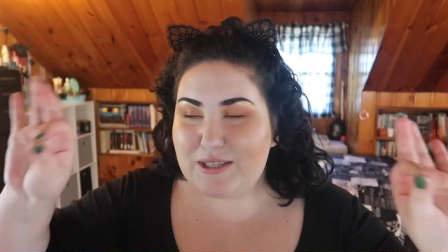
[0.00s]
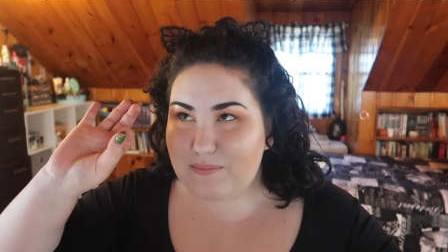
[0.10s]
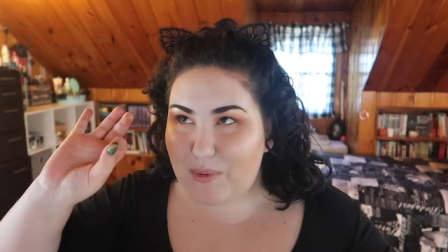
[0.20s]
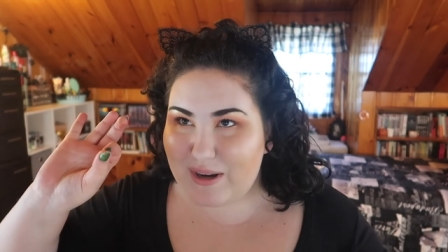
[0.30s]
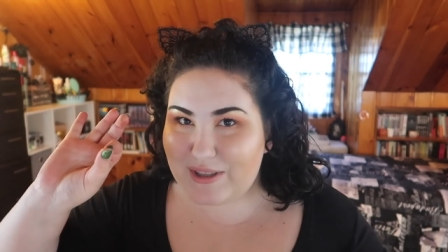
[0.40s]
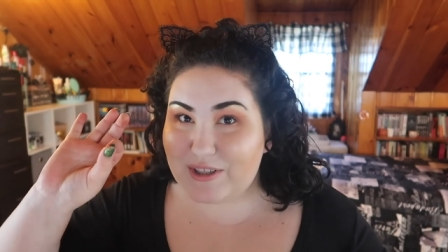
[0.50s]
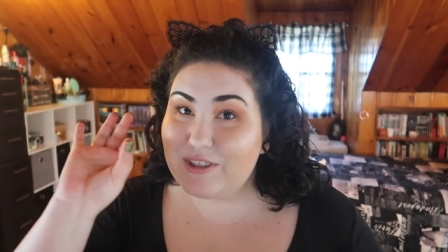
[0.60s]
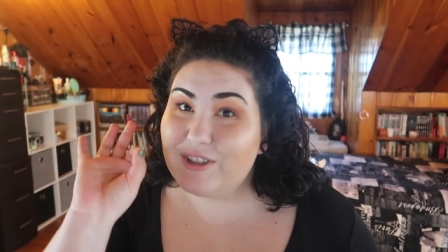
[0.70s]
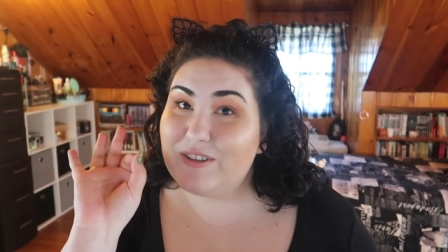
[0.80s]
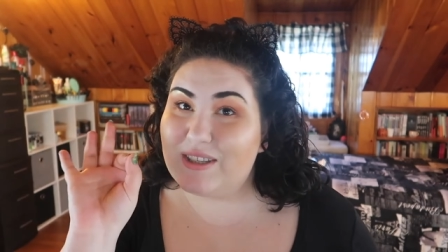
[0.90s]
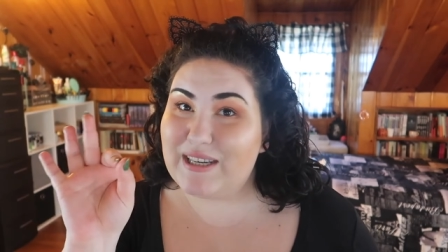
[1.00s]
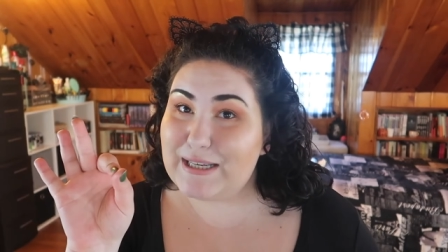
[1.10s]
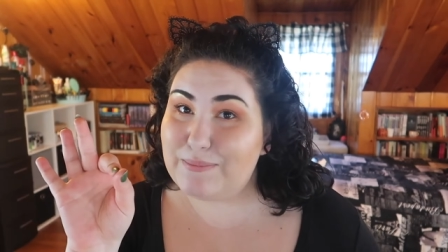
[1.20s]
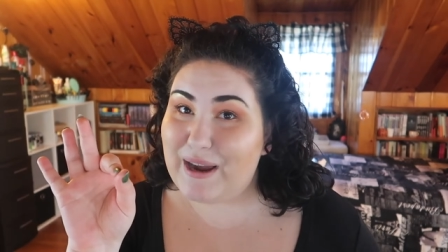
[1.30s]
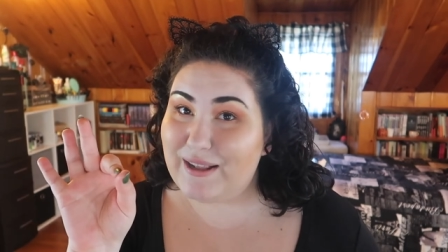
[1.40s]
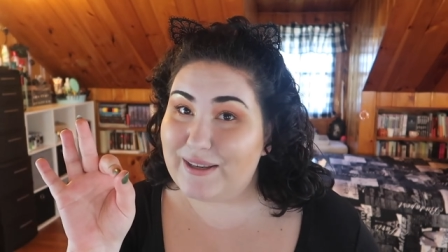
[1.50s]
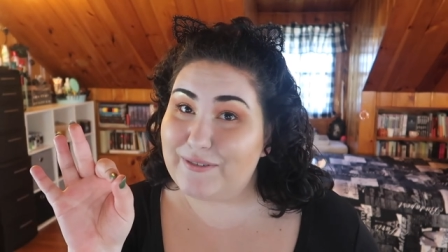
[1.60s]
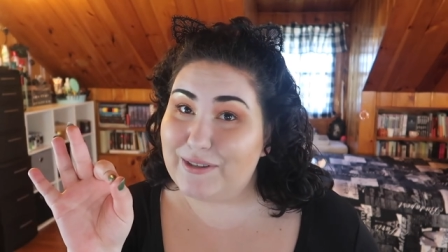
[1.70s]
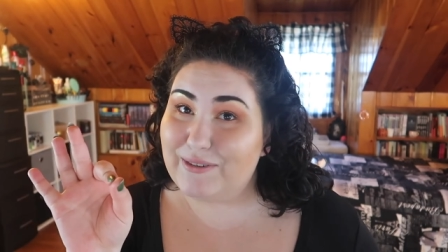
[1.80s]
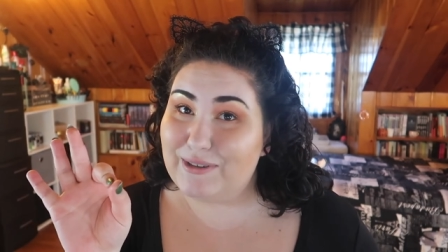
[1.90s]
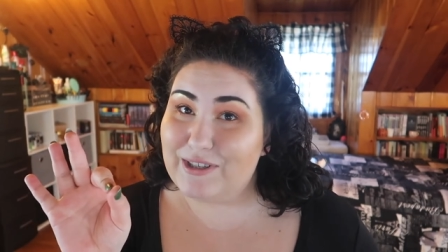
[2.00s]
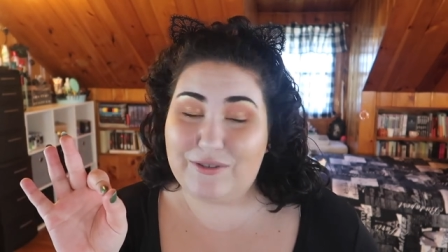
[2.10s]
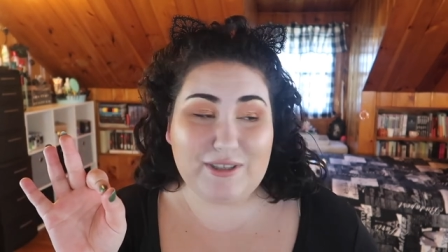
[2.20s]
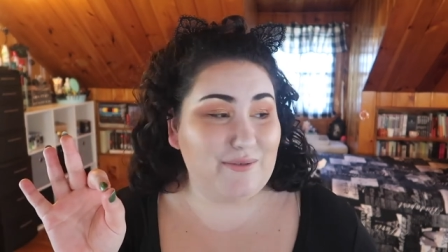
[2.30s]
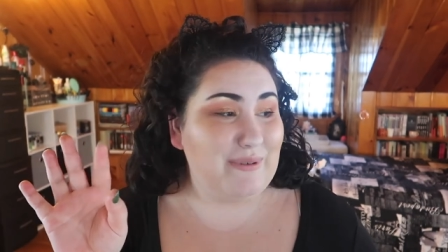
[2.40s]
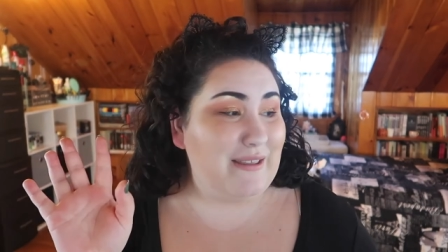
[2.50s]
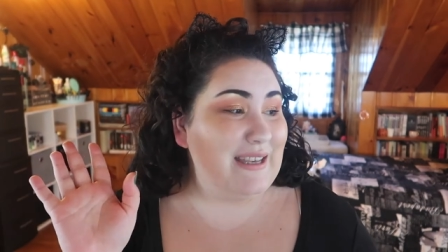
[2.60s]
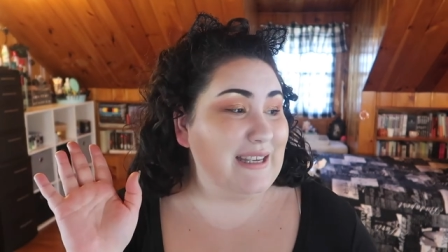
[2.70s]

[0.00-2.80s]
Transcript: spoiler alert, the next palette I really want to do this with